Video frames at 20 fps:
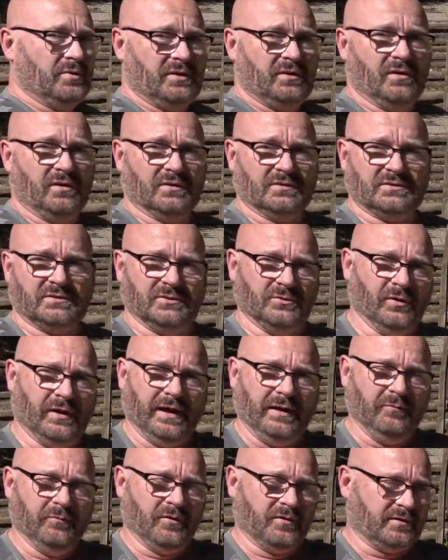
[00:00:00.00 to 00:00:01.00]
because you
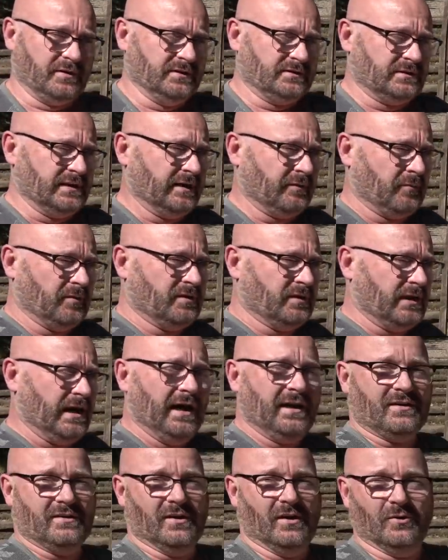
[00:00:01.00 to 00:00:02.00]
aim with this like with a
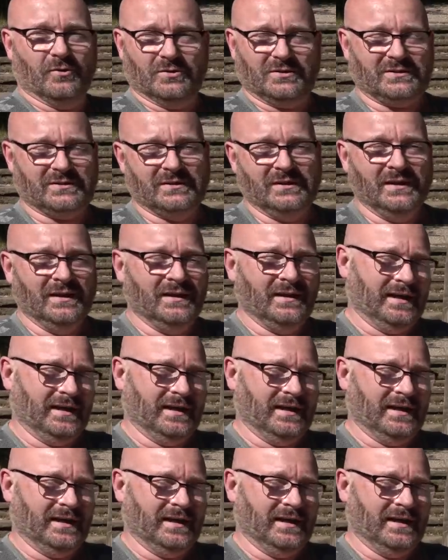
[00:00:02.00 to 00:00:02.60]
garden hose.